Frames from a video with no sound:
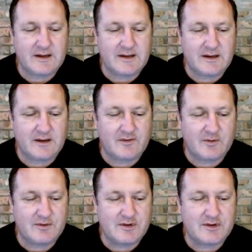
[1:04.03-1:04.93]
headline
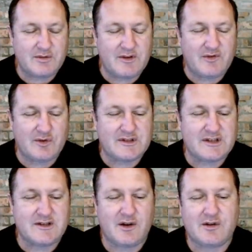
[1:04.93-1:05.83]
from News 24, it
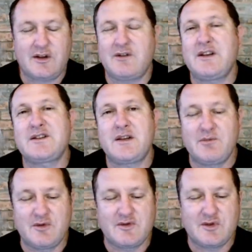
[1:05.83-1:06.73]
says Lockdown SA
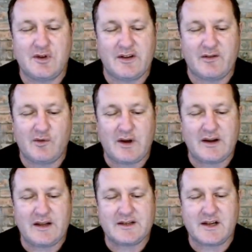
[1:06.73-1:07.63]
moves to level
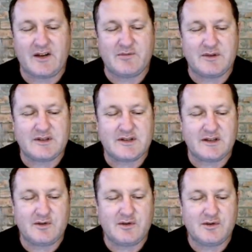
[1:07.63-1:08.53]
one as government
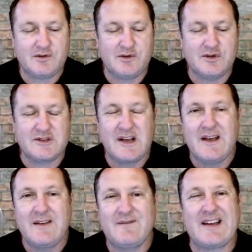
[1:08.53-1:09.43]
set to introduce
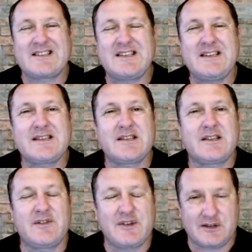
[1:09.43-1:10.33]
vaccine
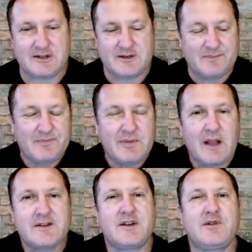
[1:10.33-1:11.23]
certificates.
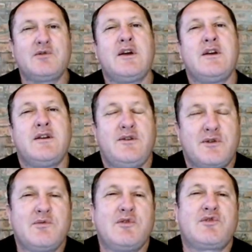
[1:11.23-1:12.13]
So you
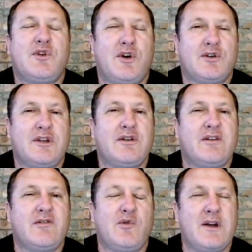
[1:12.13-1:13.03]
can move to lockdown
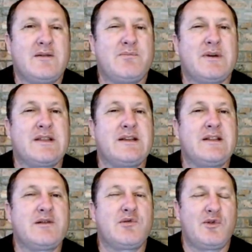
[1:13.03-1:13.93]
level one, but then
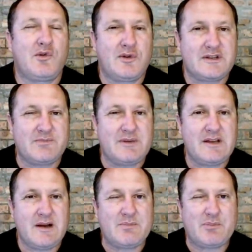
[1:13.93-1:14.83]
there will always
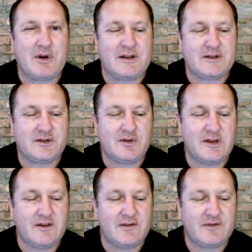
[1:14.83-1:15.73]
be a price to
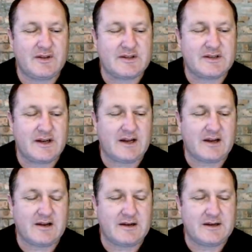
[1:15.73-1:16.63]
give. It's
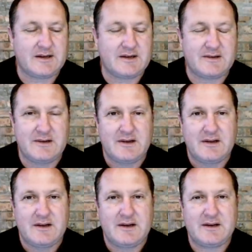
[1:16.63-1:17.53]
like uh,
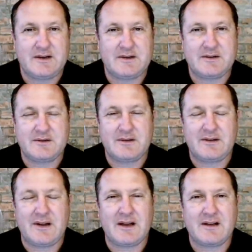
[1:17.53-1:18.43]
uh,
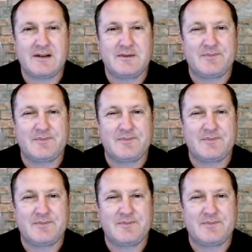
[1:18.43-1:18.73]
like